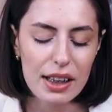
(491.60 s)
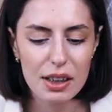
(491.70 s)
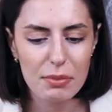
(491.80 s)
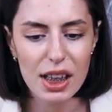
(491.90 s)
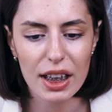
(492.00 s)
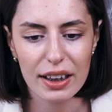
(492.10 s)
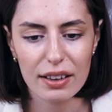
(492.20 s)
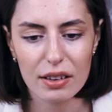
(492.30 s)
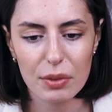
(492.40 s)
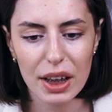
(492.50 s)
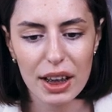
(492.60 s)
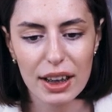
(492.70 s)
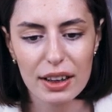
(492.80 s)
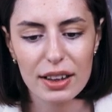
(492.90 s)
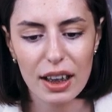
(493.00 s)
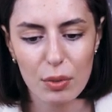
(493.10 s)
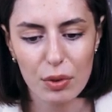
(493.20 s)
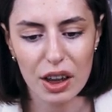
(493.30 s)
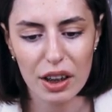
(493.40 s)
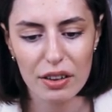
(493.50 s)
Seems like we gotta get
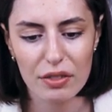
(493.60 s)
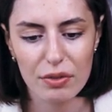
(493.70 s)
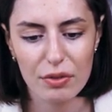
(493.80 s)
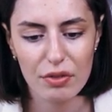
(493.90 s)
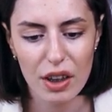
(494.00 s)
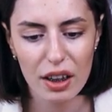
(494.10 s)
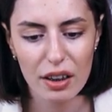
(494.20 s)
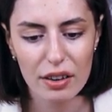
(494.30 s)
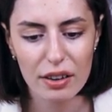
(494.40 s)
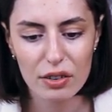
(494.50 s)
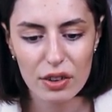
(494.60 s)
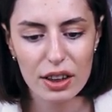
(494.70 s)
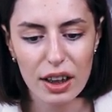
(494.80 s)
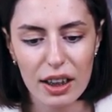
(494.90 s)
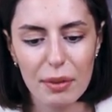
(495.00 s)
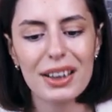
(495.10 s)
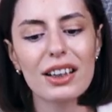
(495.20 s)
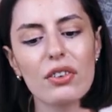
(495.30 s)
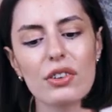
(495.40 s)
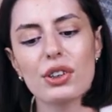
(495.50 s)
downward, right? Look at that. But
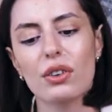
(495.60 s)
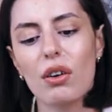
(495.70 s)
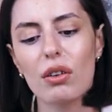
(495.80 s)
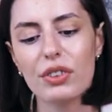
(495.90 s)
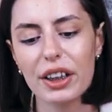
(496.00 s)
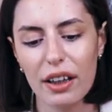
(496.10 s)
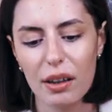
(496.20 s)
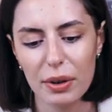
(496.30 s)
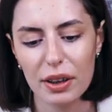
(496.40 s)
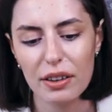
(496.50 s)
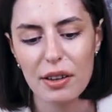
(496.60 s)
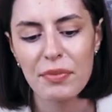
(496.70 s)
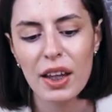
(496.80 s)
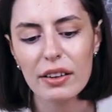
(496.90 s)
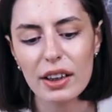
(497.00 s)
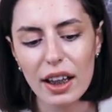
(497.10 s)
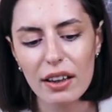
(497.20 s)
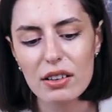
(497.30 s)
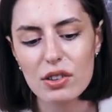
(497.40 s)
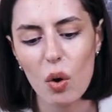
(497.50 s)
the crossing already happened. The
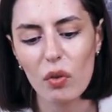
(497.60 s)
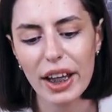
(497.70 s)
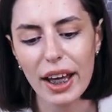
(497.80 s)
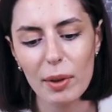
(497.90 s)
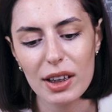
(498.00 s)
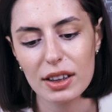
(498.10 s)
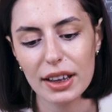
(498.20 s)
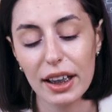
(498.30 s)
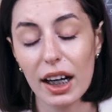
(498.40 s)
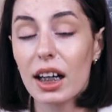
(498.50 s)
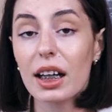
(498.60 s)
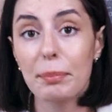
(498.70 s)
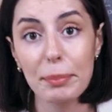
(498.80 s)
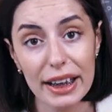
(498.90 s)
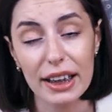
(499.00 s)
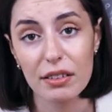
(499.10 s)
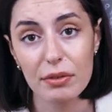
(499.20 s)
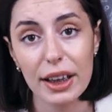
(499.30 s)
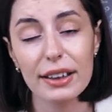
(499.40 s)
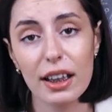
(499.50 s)
candles of the MACD are big
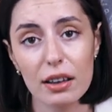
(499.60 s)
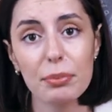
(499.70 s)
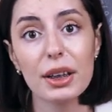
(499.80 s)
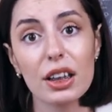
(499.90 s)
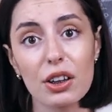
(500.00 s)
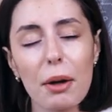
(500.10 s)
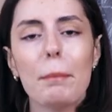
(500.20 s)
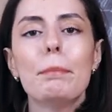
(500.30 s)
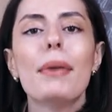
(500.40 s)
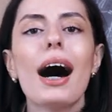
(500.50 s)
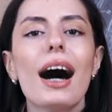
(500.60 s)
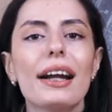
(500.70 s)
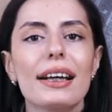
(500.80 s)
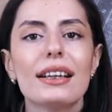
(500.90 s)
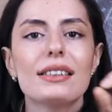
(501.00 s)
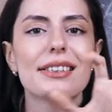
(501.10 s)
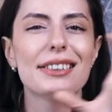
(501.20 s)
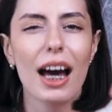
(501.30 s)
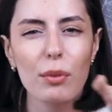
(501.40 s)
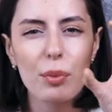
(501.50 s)
and getting bigger, but it's
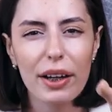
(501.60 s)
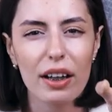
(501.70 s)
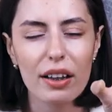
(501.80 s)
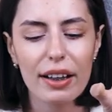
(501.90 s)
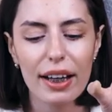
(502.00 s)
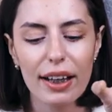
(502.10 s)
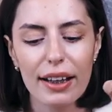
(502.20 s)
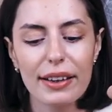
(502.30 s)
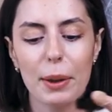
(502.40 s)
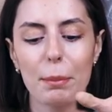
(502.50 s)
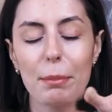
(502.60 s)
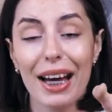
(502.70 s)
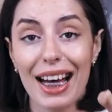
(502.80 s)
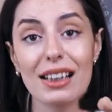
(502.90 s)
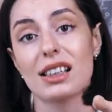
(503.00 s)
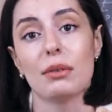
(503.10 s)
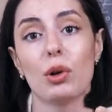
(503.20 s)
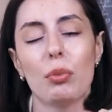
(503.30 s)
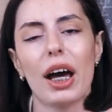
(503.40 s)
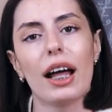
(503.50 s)
somewhere at the maximum.